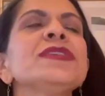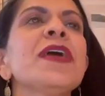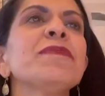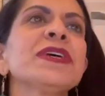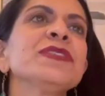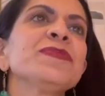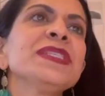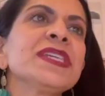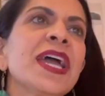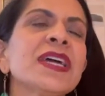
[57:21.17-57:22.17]
the 10 biggest
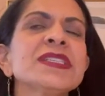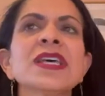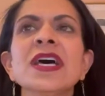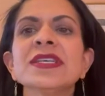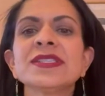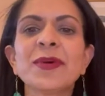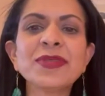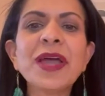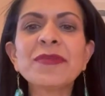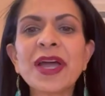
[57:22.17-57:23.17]
mistakes,
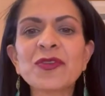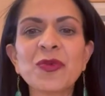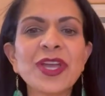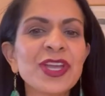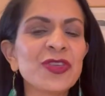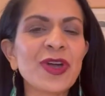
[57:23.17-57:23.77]
sometime next week.